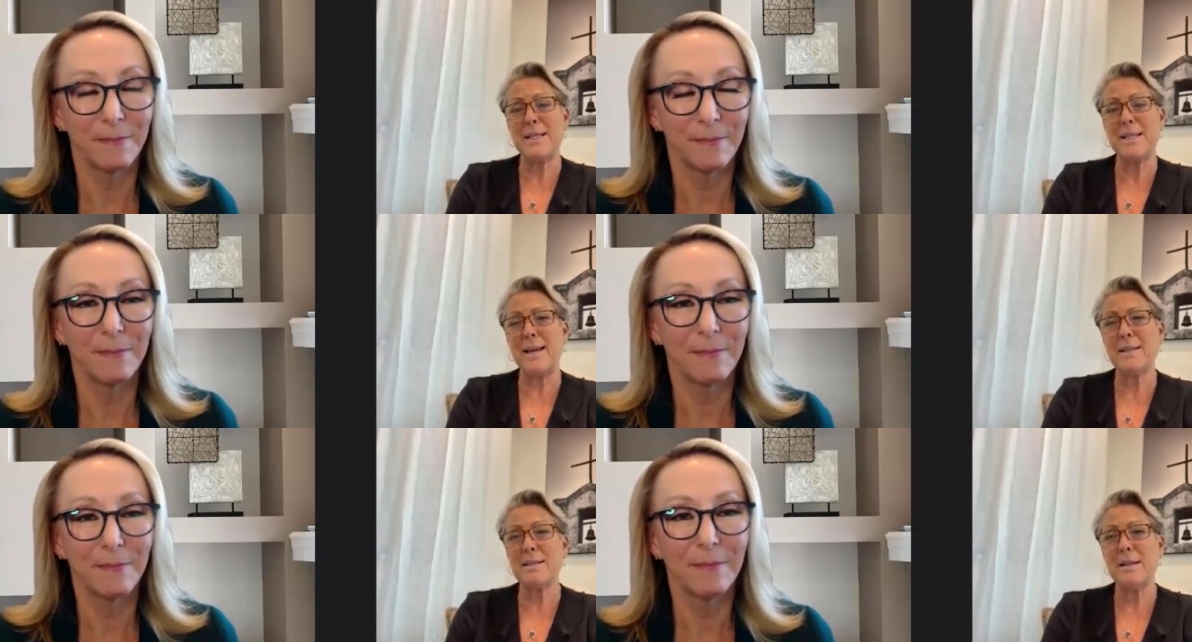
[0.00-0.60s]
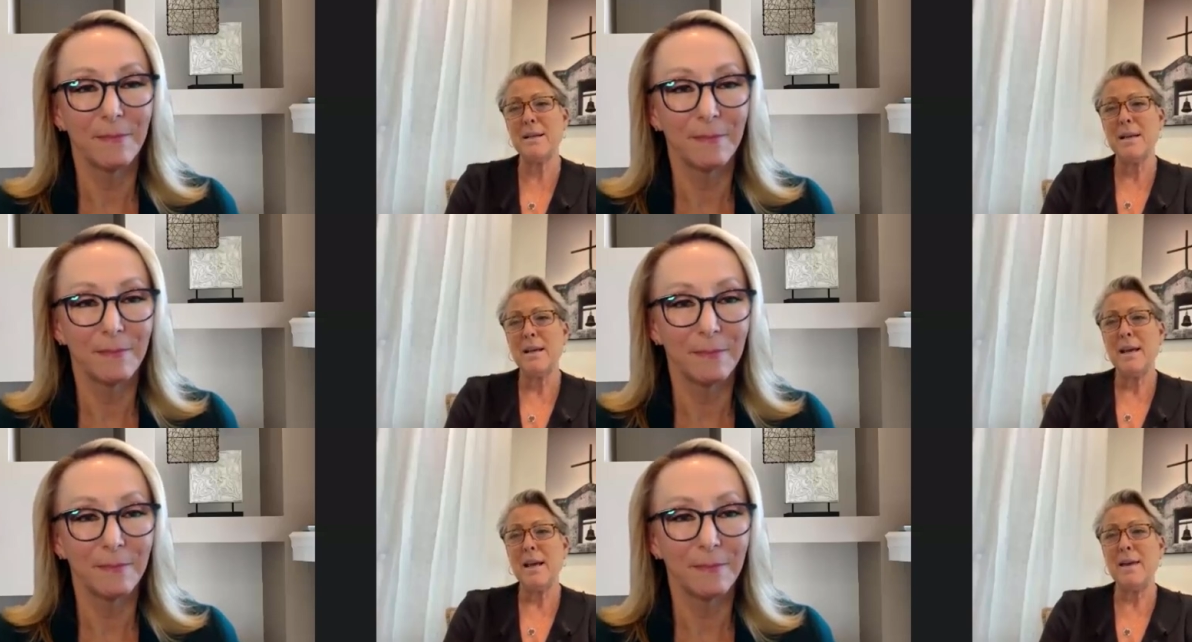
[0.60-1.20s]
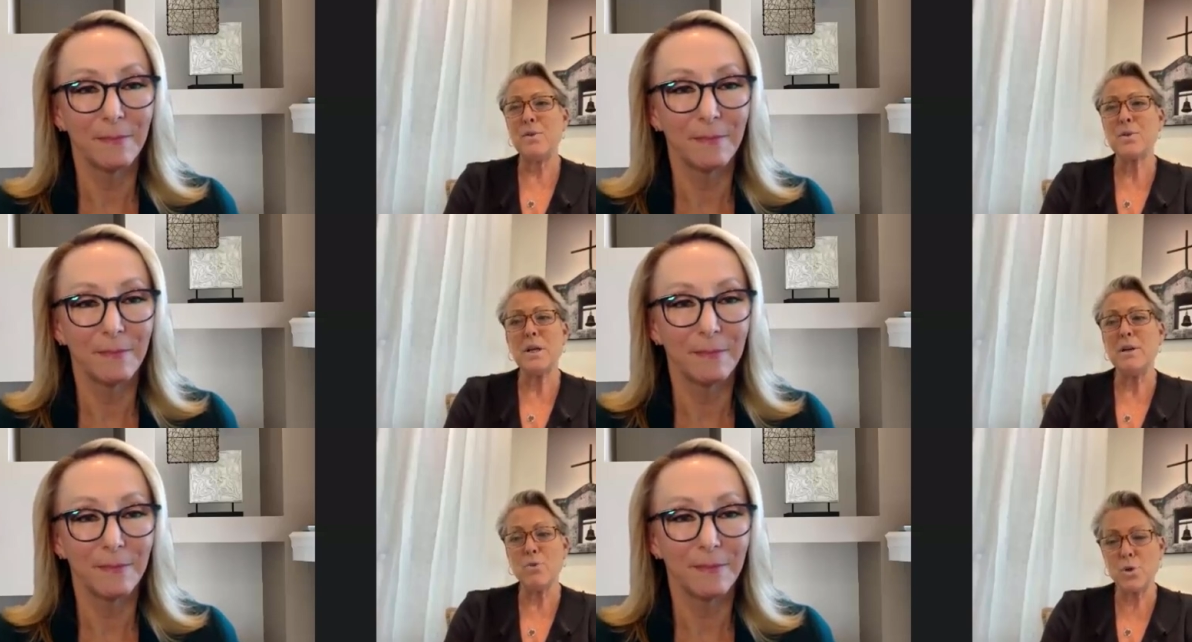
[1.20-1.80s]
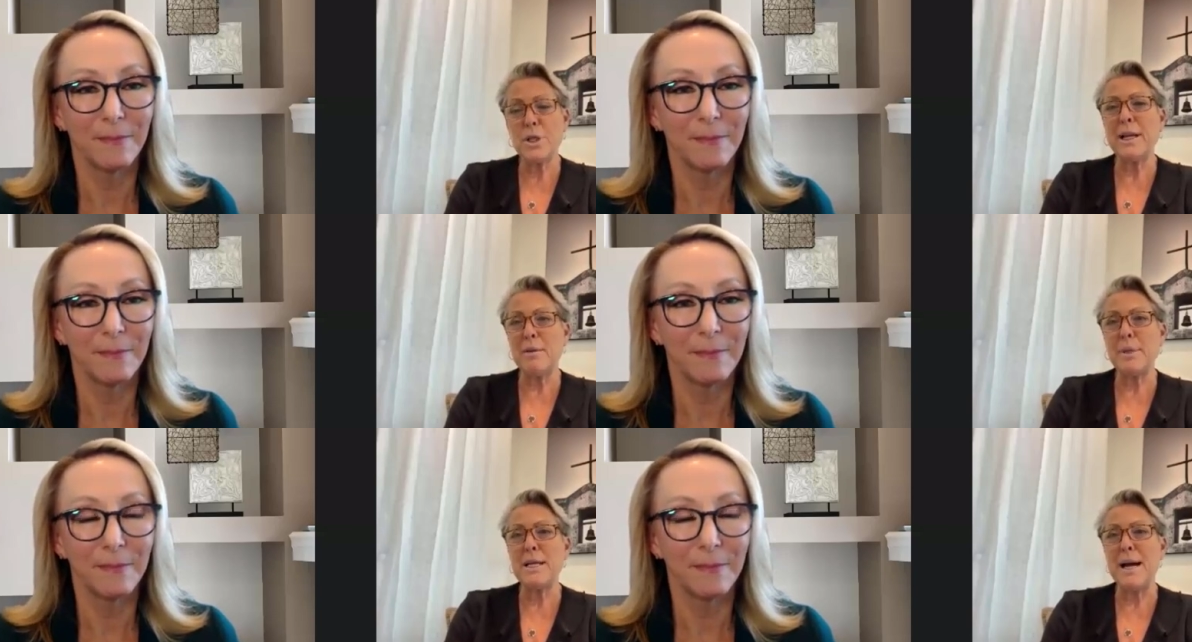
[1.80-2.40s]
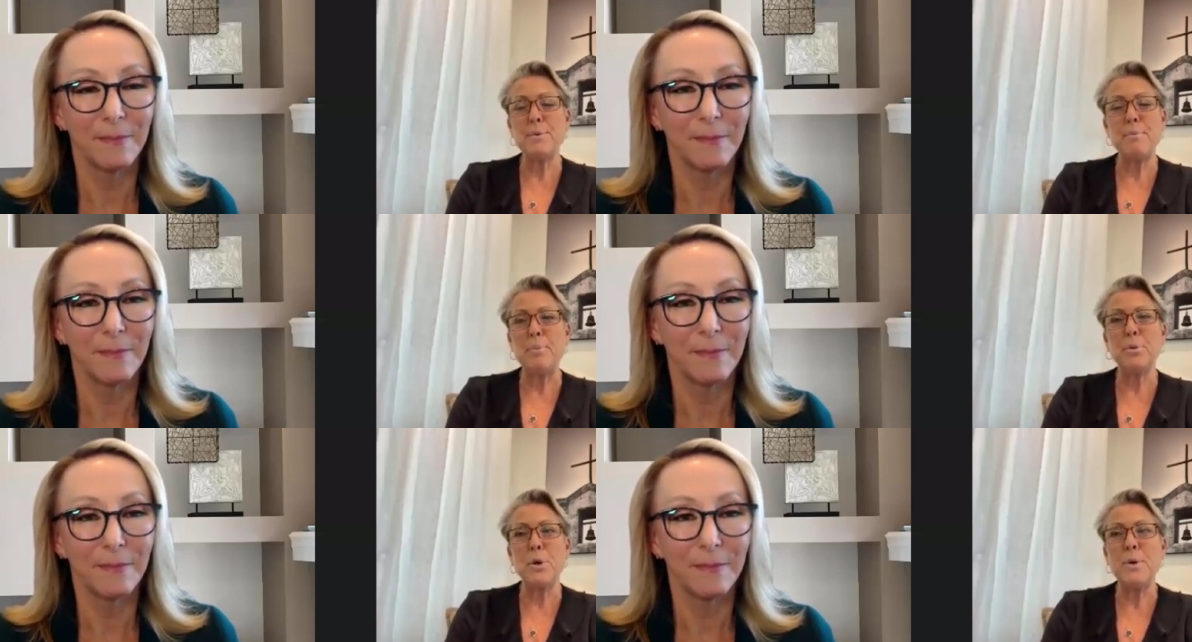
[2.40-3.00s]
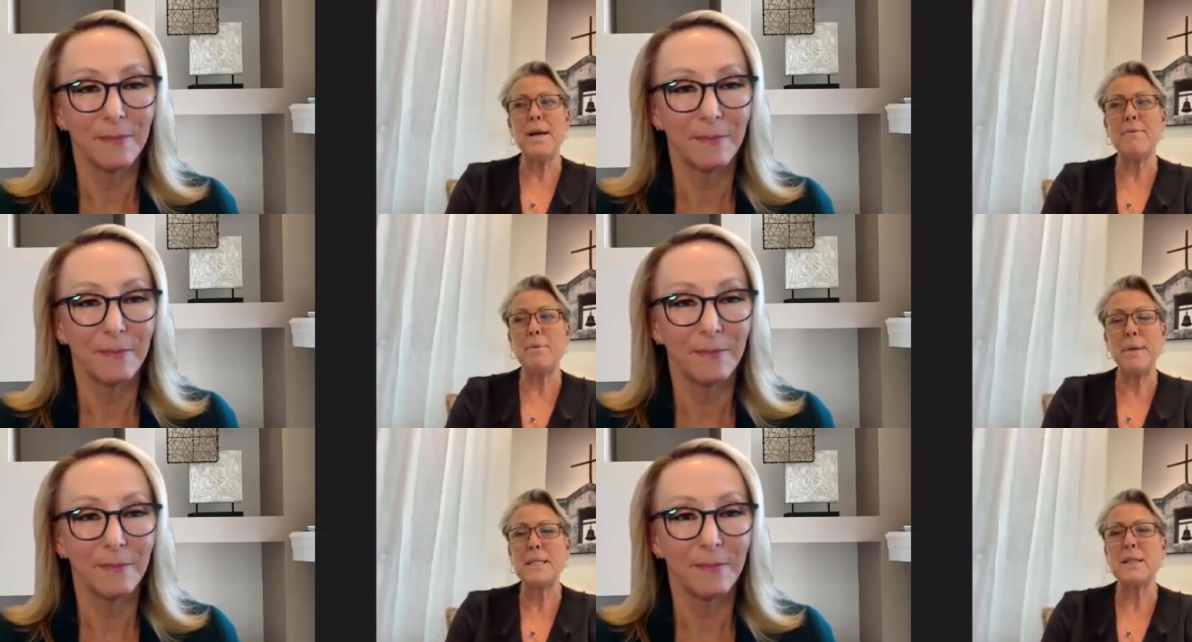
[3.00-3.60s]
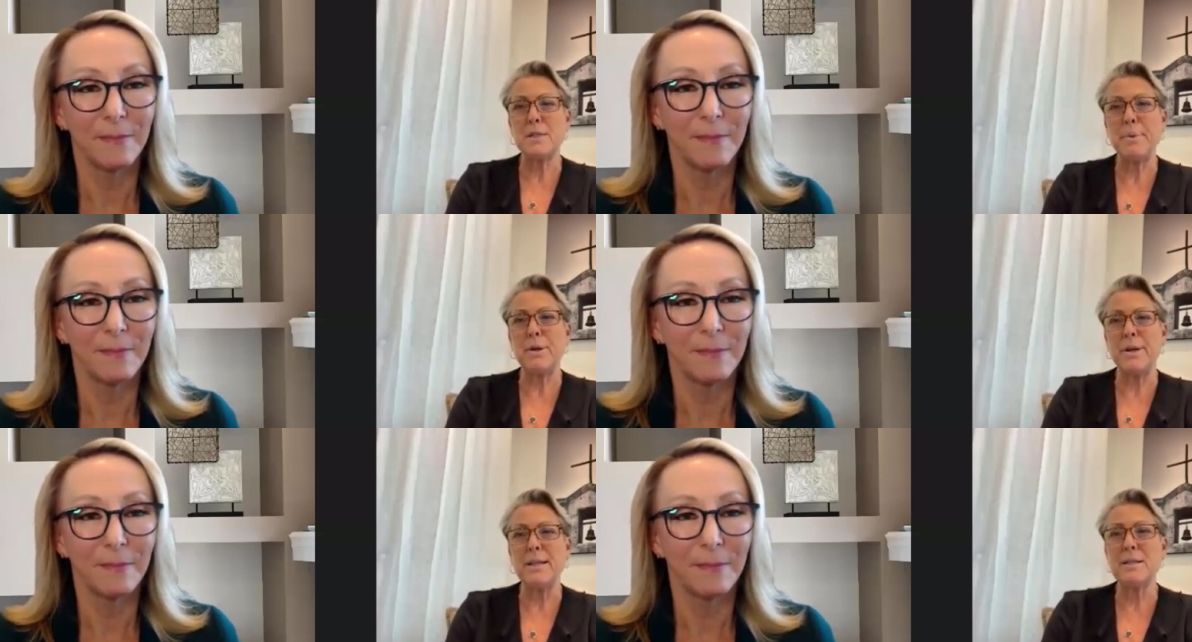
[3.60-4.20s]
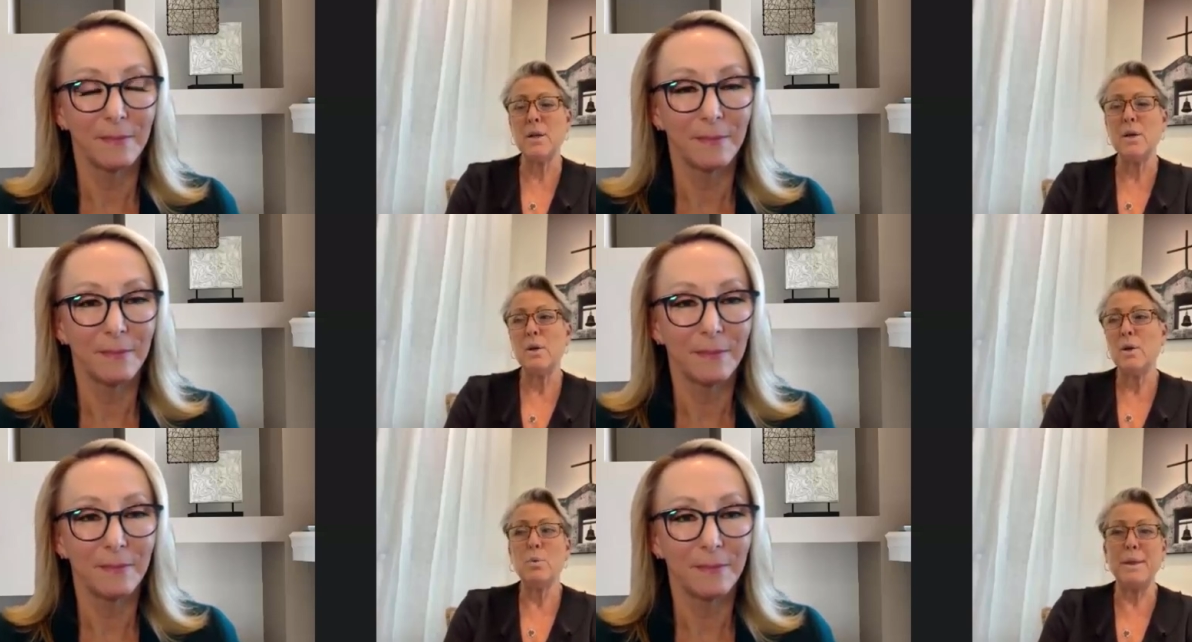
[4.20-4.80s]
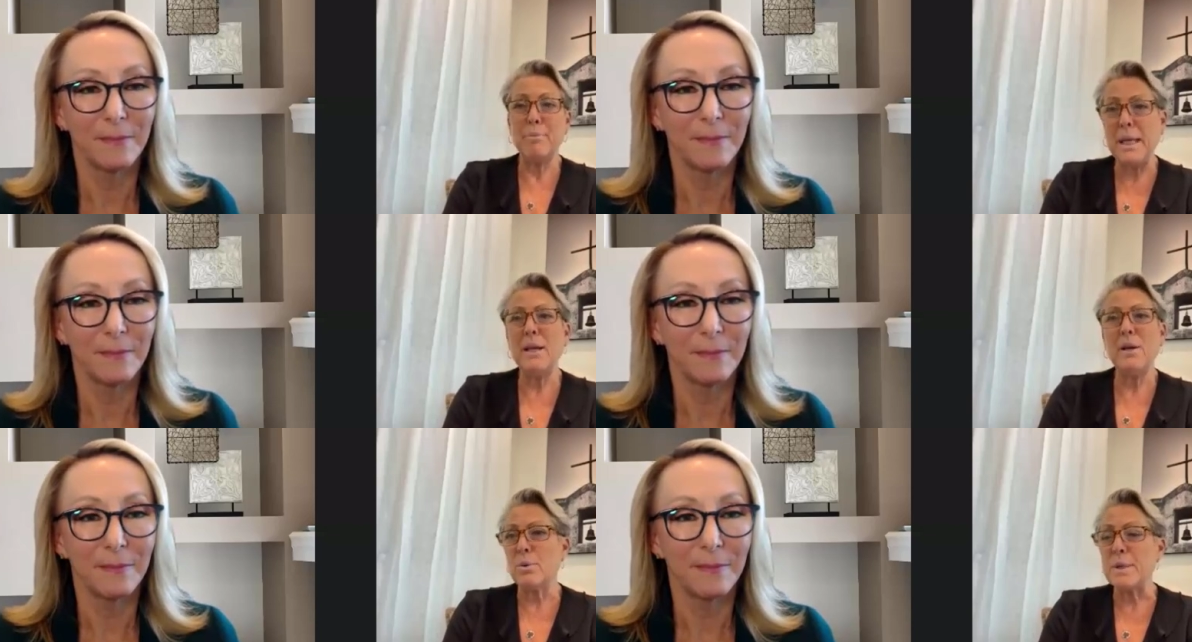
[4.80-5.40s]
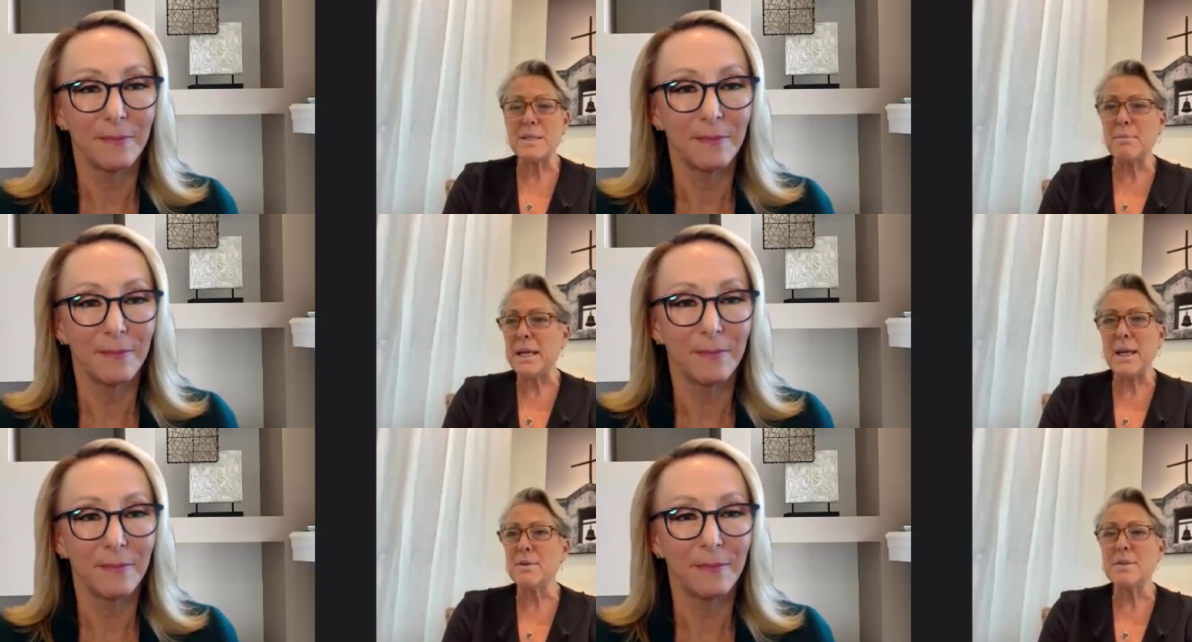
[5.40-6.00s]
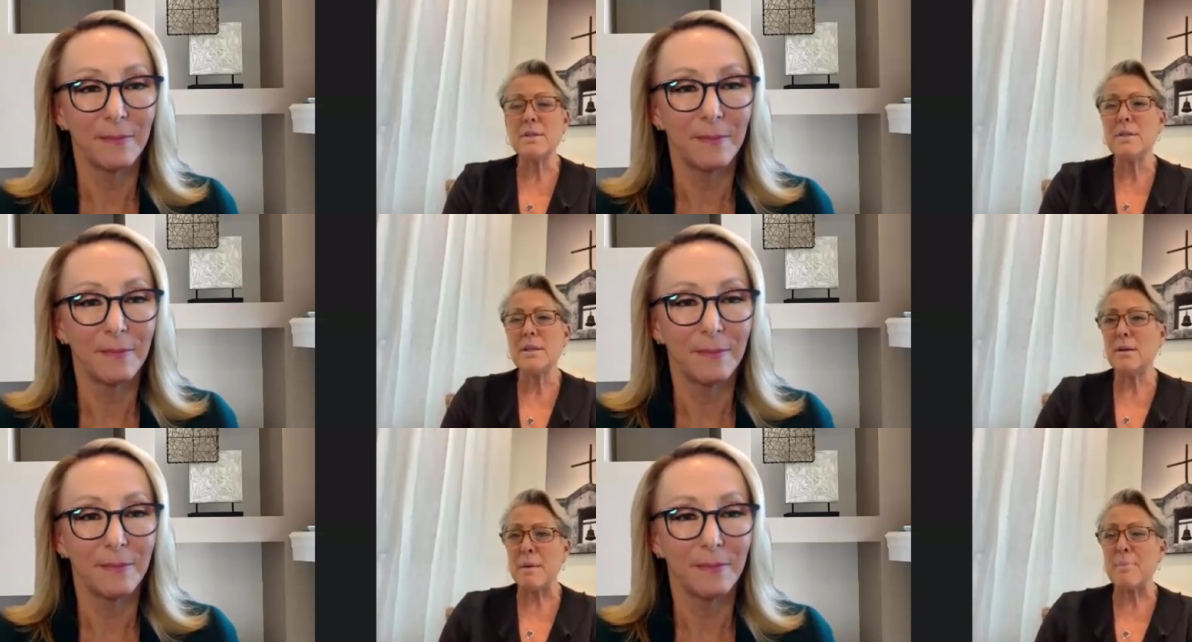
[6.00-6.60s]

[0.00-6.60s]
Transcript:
Speaker 1: mistakes. And there's unfortunately going to be times when people don't have the best experience with me or with somebody else that